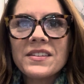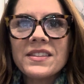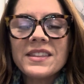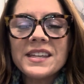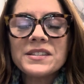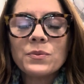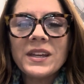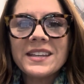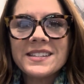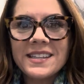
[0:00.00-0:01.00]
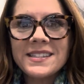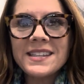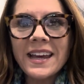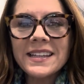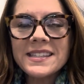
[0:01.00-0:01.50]
this week's
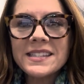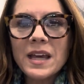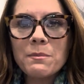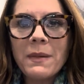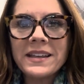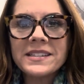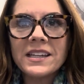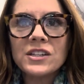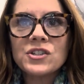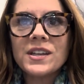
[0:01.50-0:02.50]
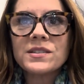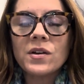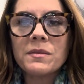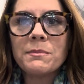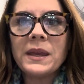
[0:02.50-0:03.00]
second step message is
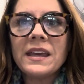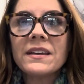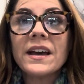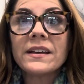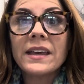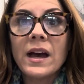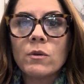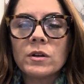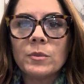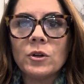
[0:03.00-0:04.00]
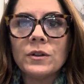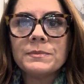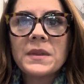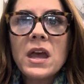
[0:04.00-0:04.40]
on being accountable.